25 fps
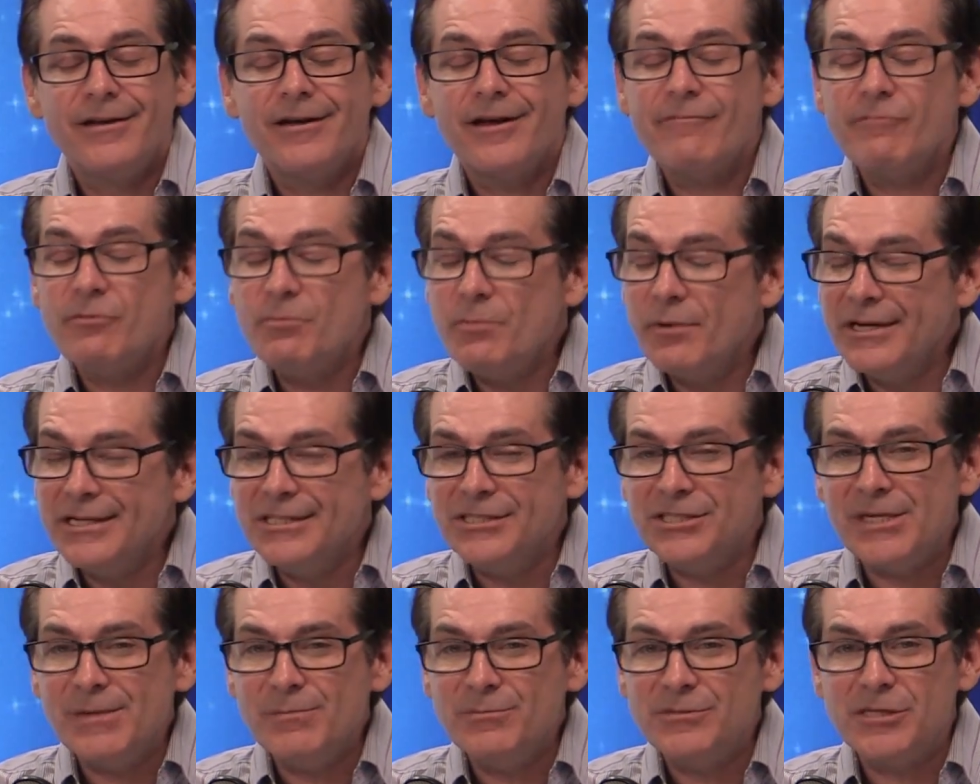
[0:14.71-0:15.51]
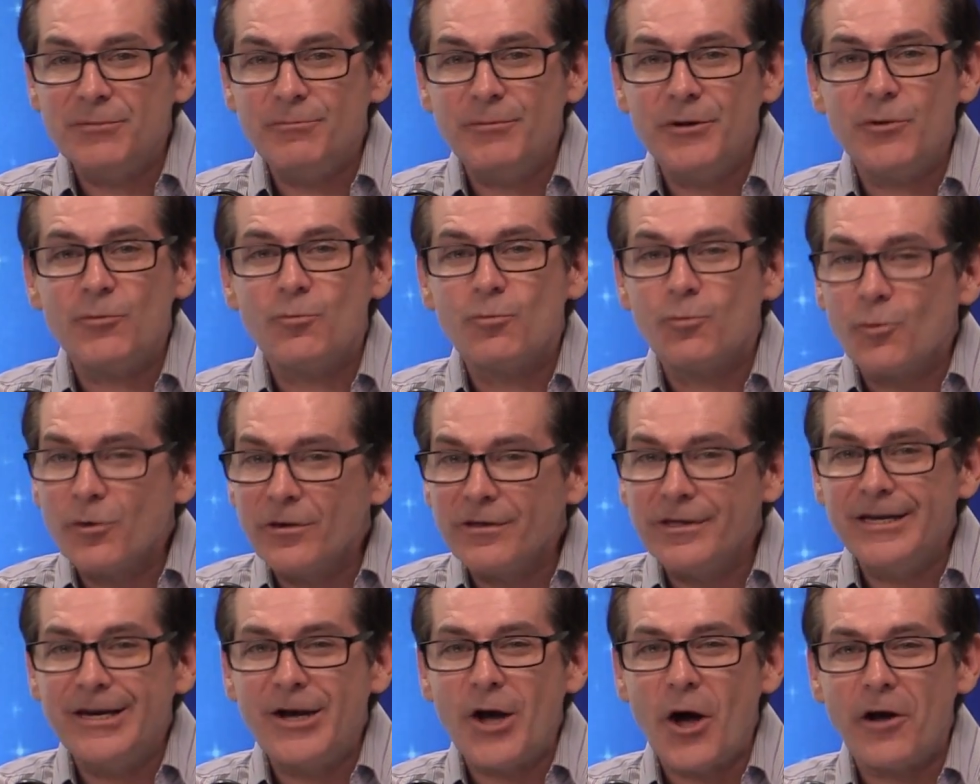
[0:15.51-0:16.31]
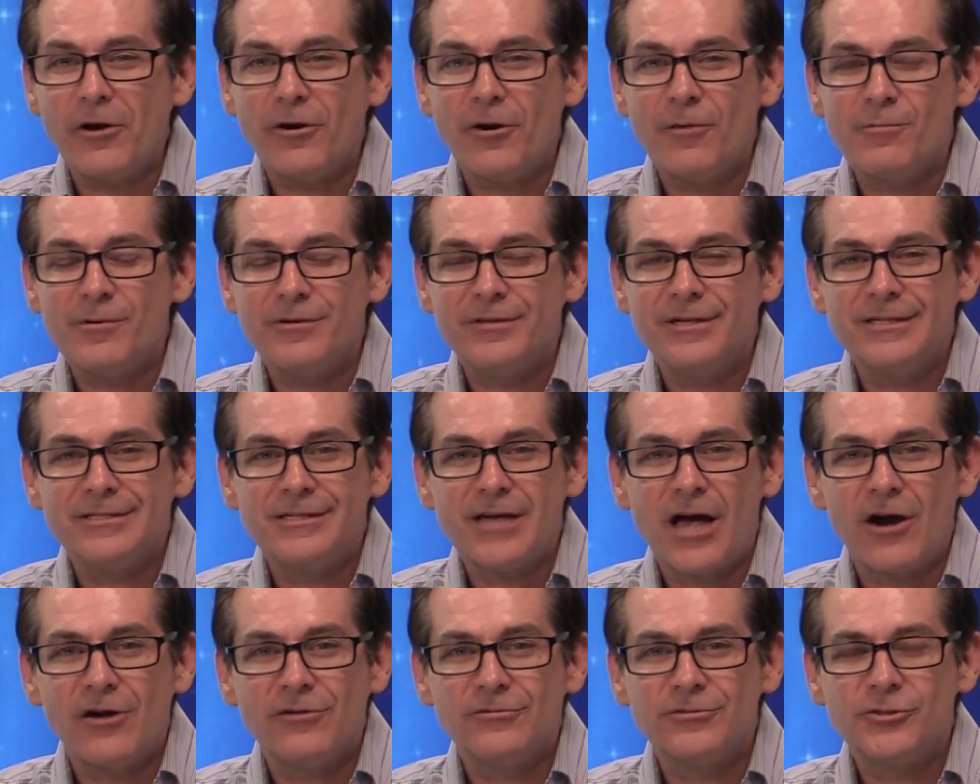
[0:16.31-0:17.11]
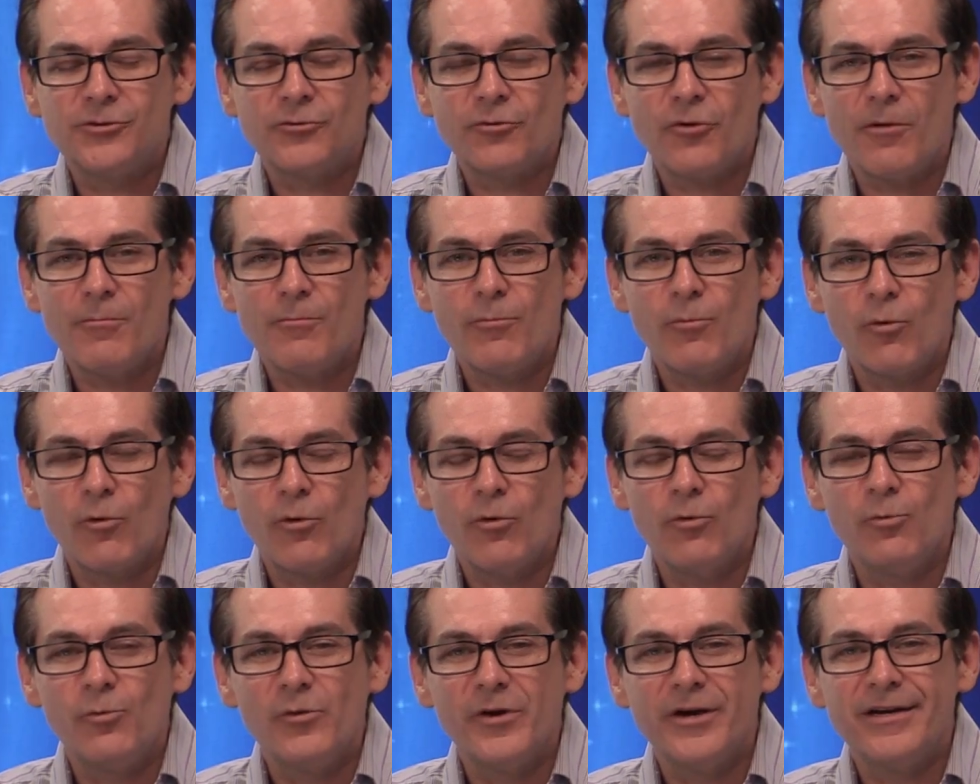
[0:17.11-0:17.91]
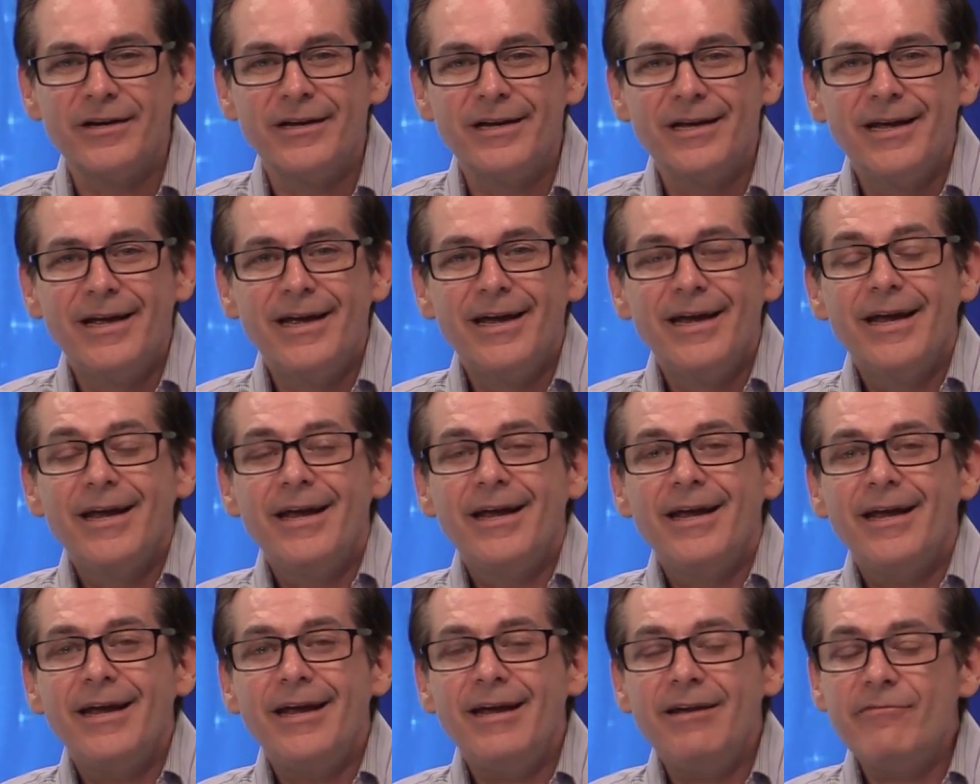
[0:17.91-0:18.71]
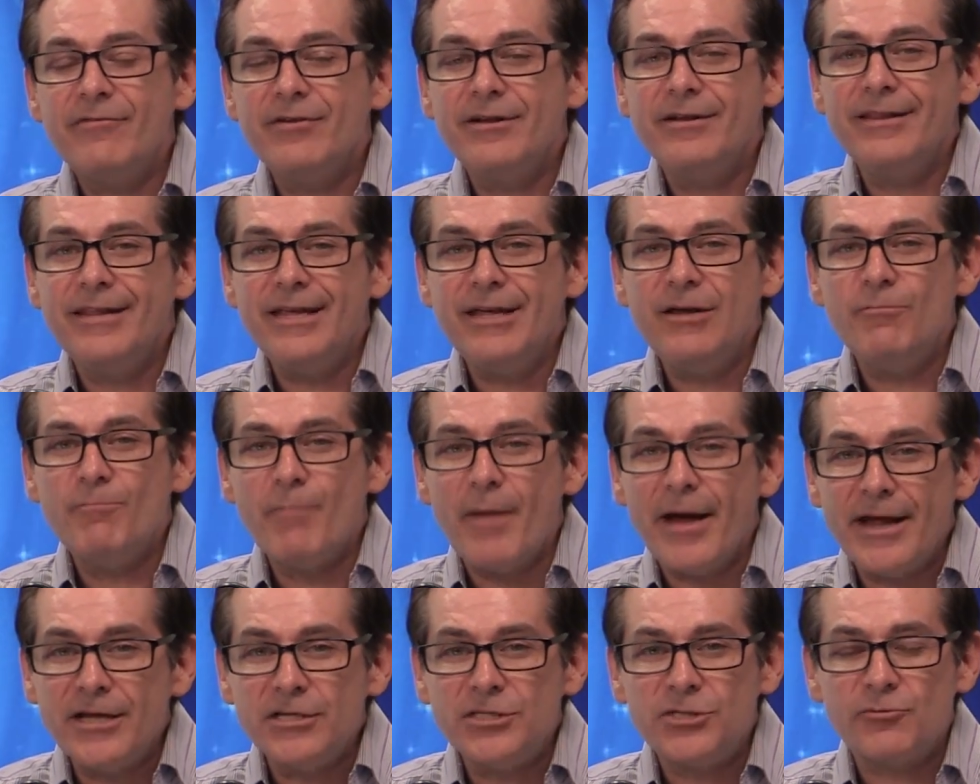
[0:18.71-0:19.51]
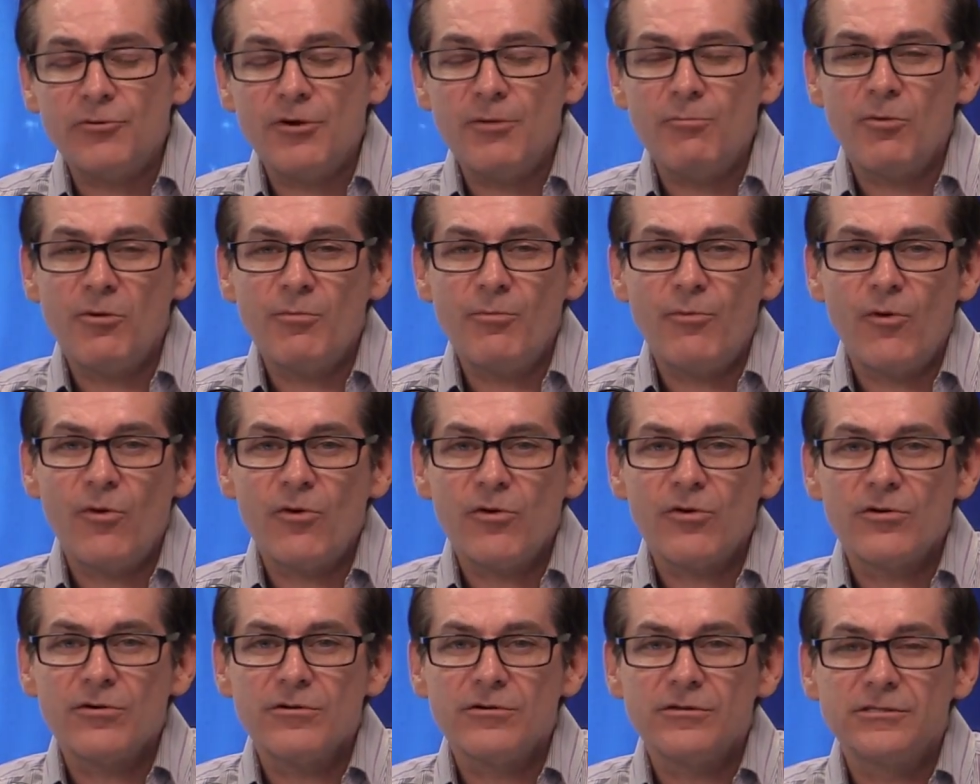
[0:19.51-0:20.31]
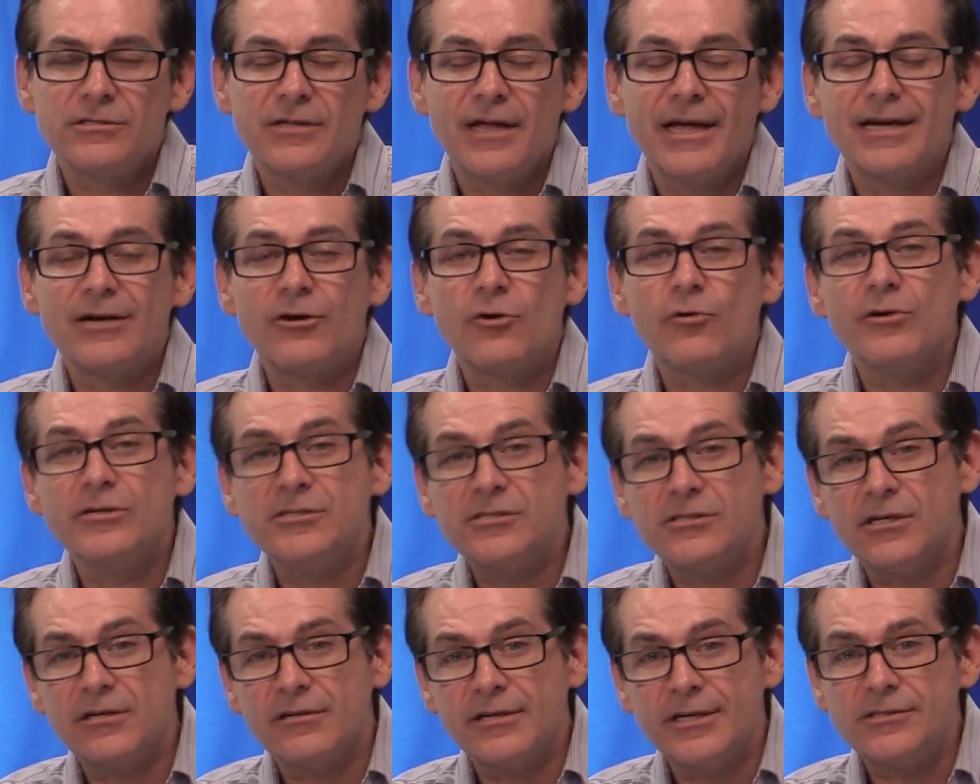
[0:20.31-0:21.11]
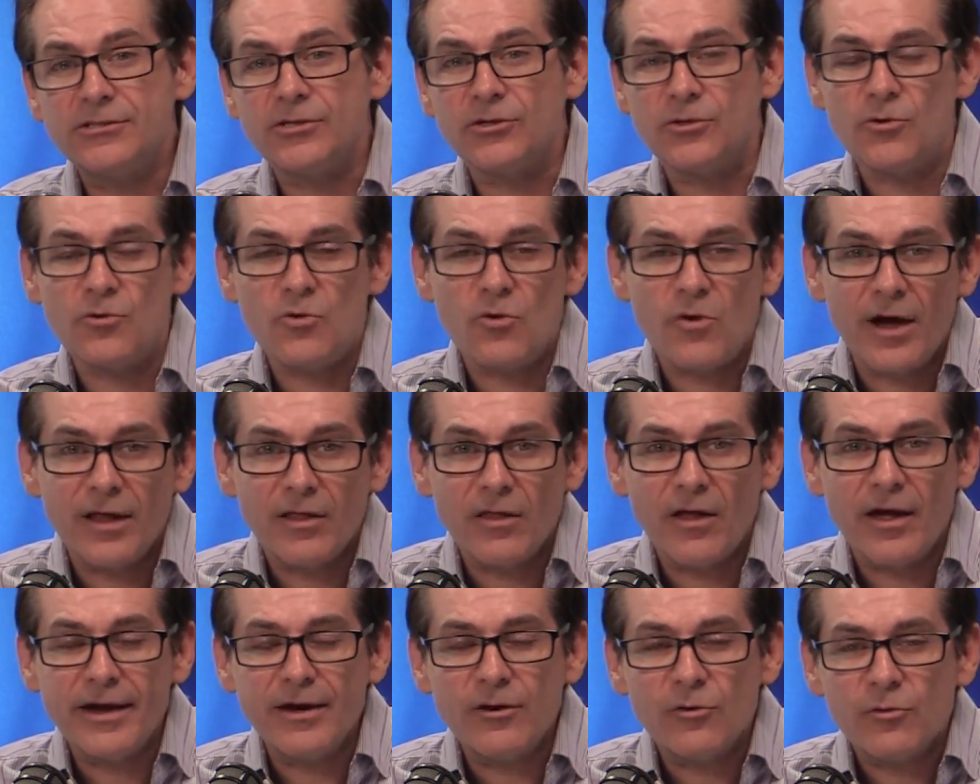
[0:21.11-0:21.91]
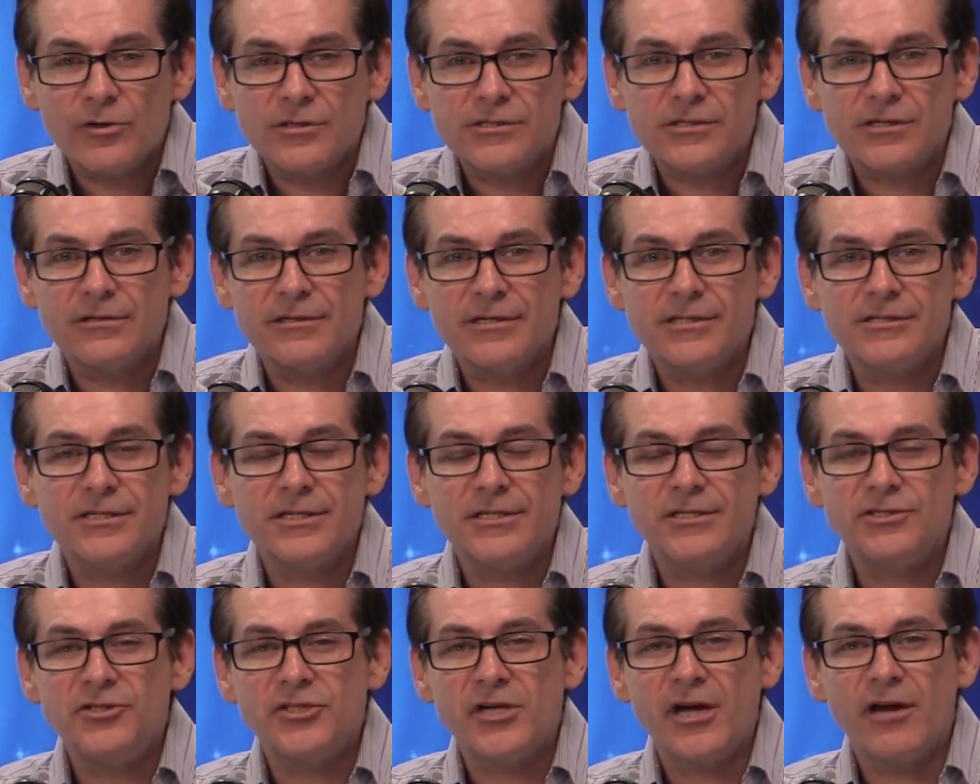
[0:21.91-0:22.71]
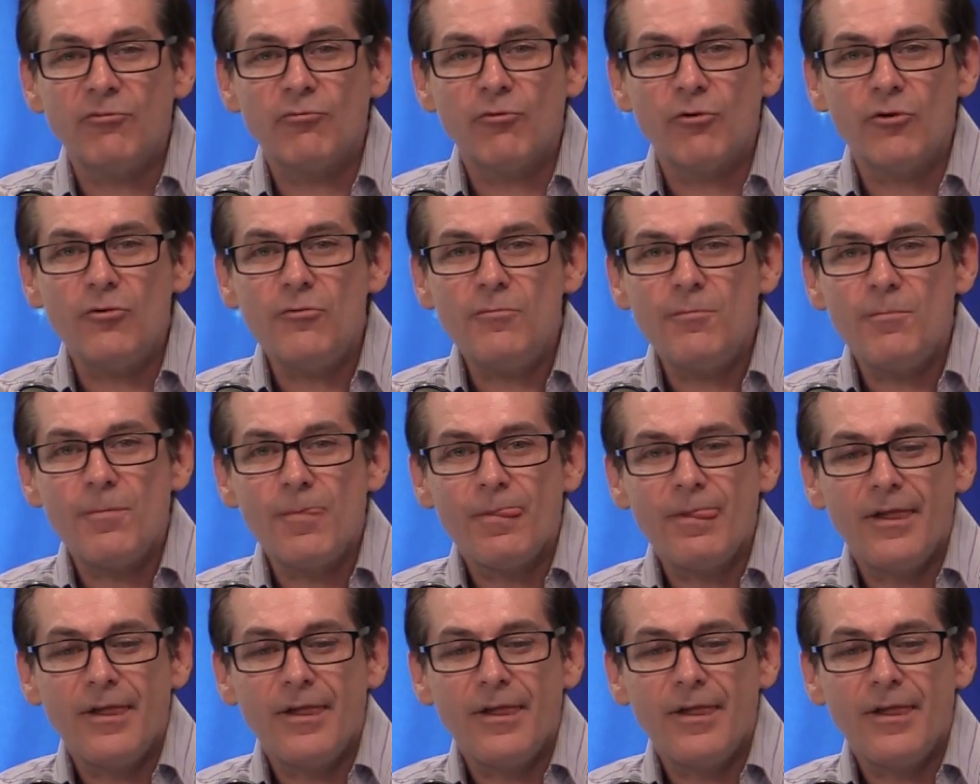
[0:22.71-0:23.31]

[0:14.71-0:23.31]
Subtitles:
Everybody seems to be really caught up in the Donald Trump whirlwind. Even the mainstream reporters like Chris Cillizza, who I like, Chris Cillizza in general,